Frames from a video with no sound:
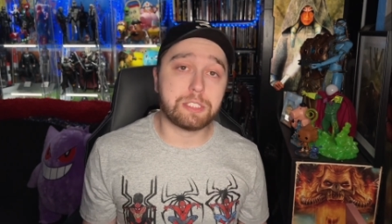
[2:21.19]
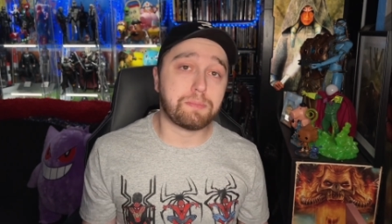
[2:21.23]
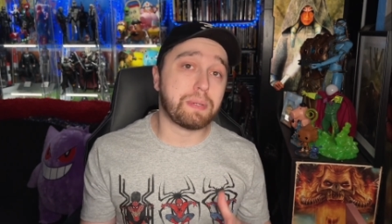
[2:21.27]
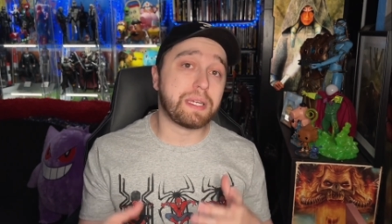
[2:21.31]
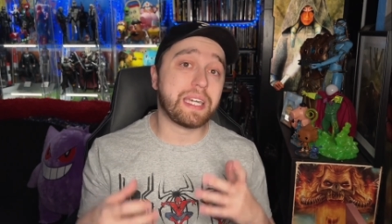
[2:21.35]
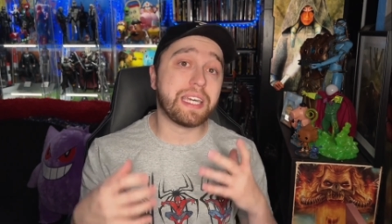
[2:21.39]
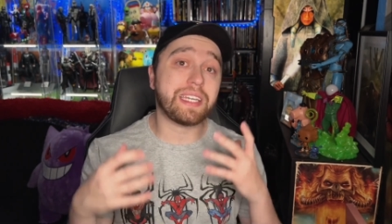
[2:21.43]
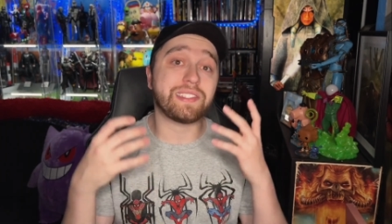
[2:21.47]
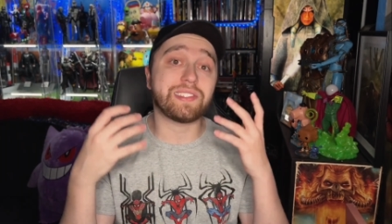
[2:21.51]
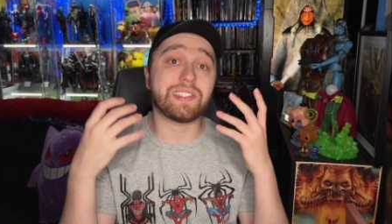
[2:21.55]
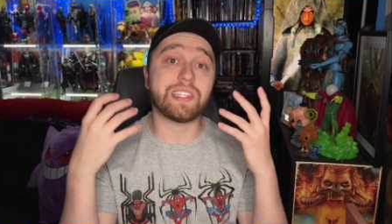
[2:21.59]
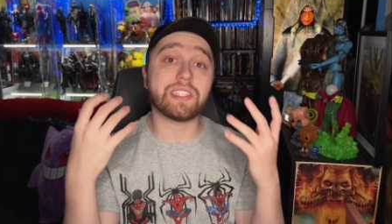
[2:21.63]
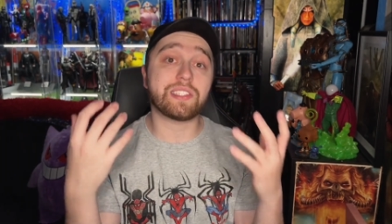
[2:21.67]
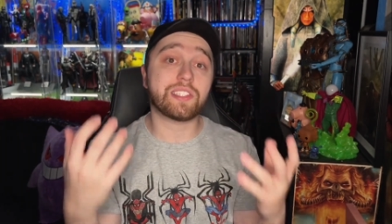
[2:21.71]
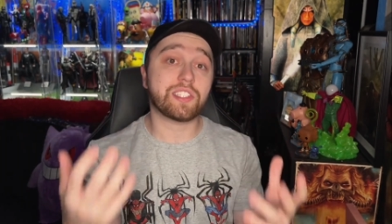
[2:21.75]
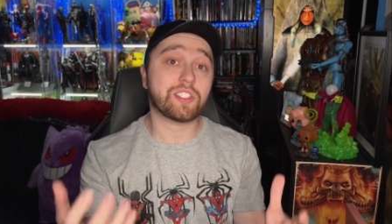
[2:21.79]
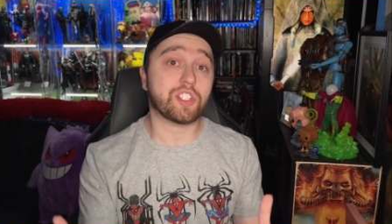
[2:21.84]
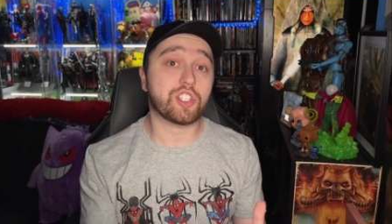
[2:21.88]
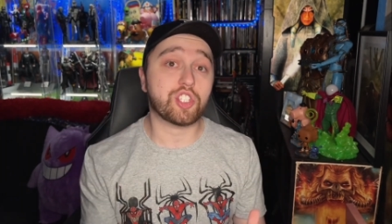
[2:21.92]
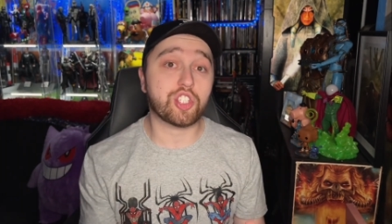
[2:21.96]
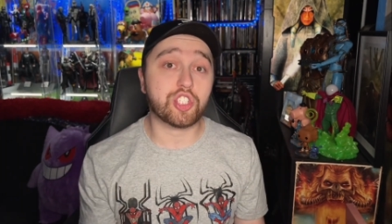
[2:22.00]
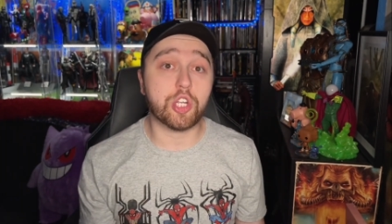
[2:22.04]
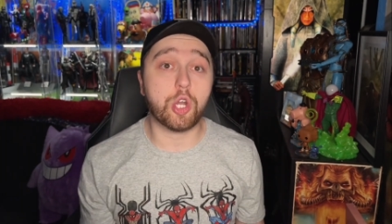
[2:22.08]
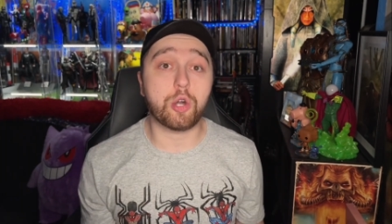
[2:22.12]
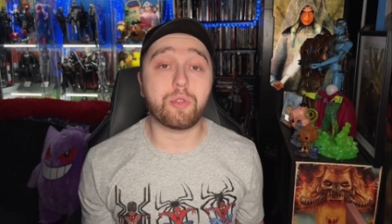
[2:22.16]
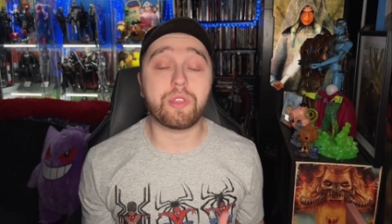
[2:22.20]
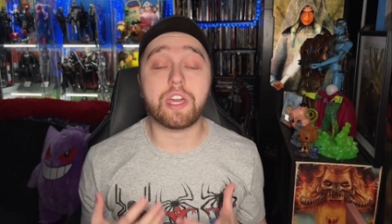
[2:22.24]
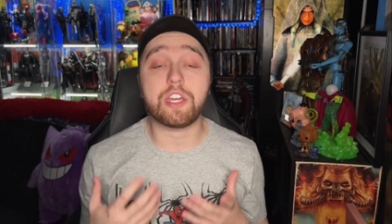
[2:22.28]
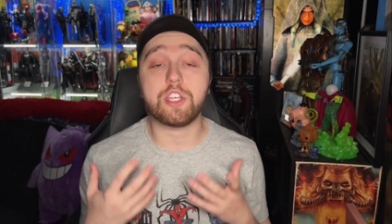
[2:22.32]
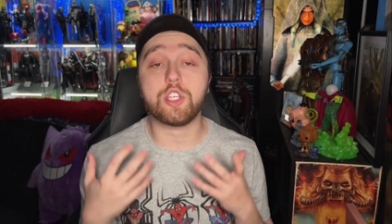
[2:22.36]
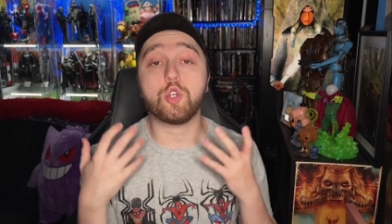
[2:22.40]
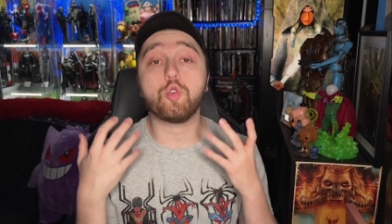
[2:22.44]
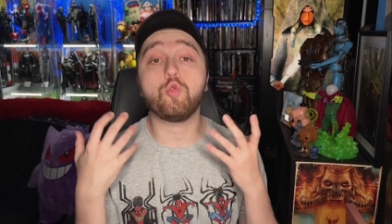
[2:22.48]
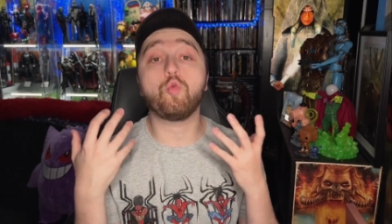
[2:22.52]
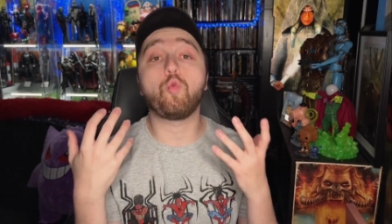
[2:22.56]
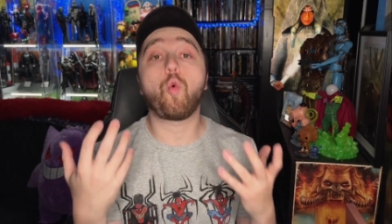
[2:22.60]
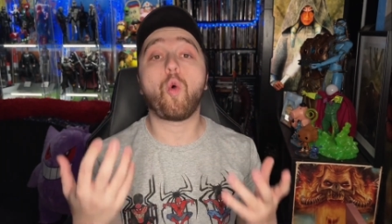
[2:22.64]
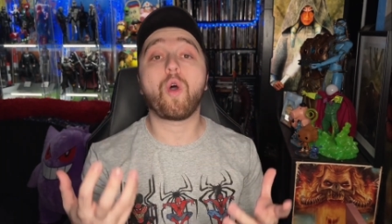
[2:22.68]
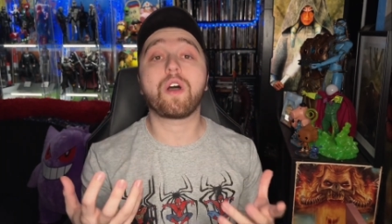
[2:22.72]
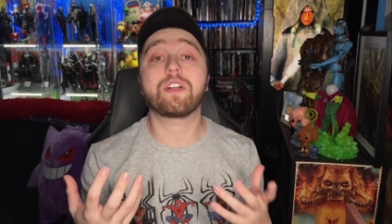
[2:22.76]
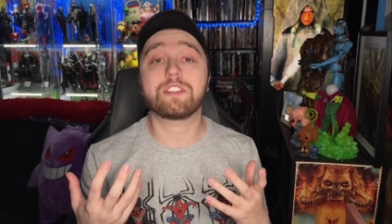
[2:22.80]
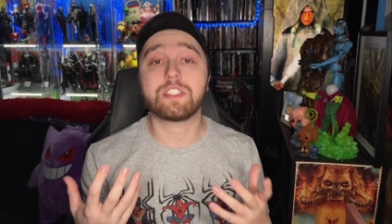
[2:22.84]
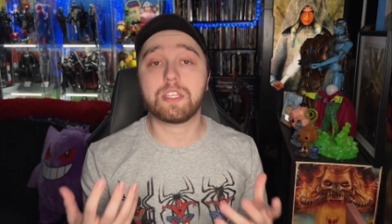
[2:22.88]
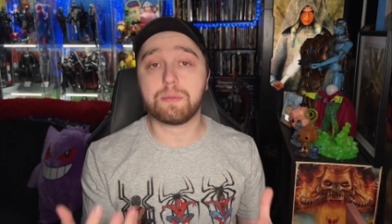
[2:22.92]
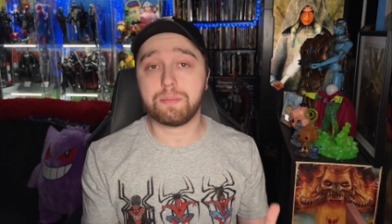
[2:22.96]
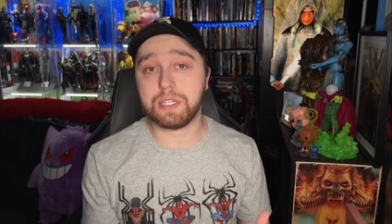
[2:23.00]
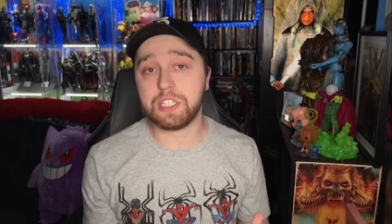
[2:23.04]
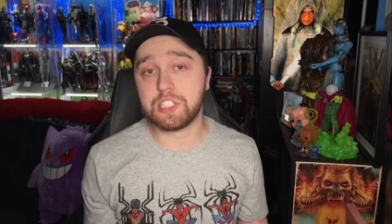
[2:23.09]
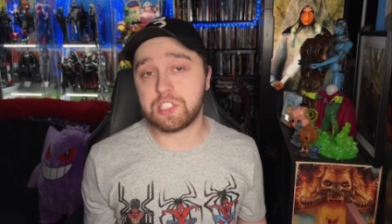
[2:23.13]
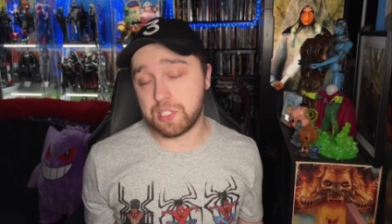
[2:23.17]
because this is a show that you want
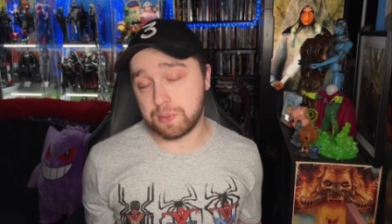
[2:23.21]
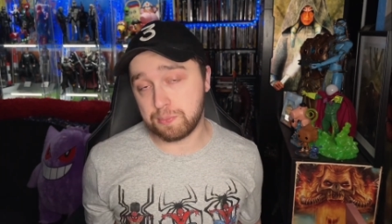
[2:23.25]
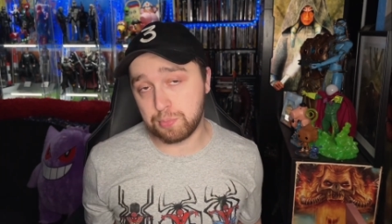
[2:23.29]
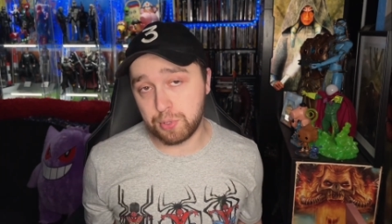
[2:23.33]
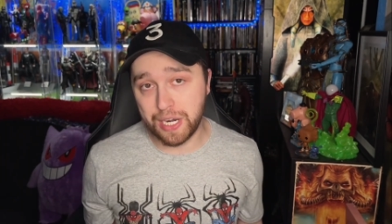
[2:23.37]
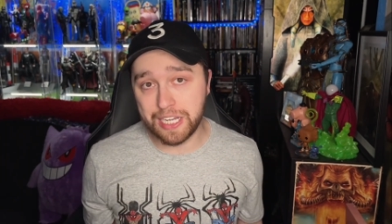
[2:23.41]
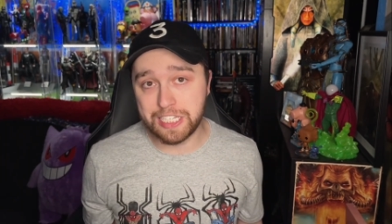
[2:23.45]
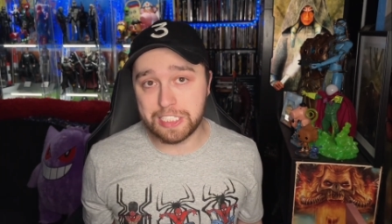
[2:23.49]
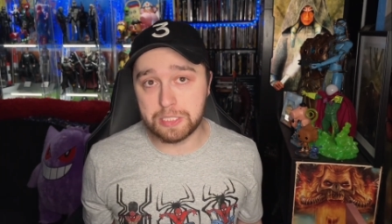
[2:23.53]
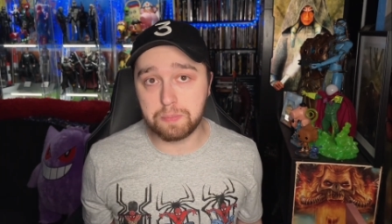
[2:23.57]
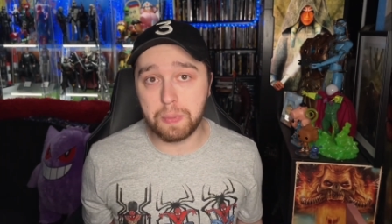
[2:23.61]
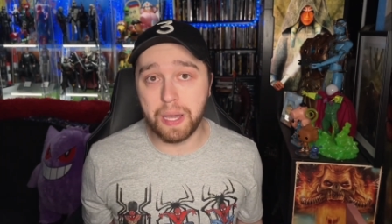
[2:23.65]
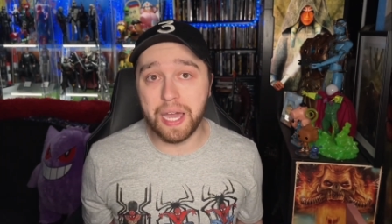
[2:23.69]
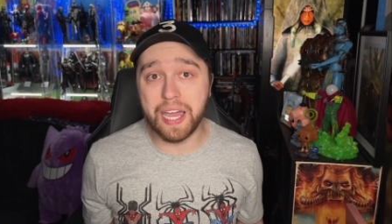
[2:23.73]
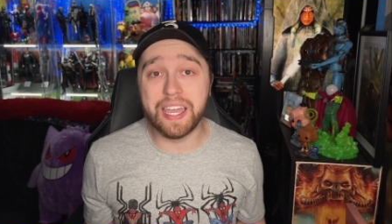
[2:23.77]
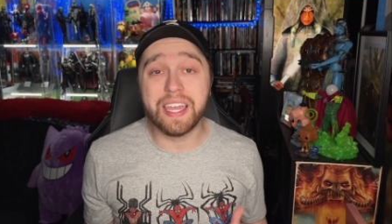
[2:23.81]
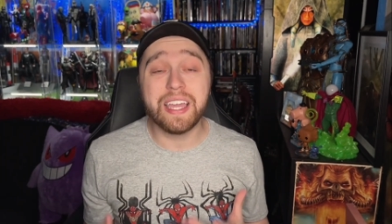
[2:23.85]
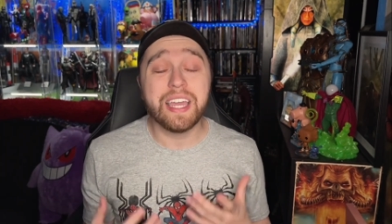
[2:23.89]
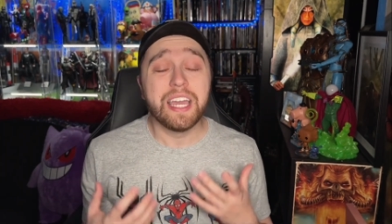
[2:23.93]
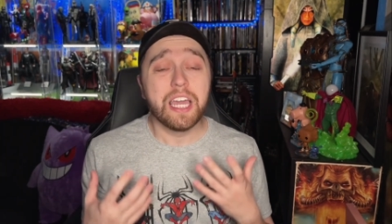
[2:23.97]
to be surprised by,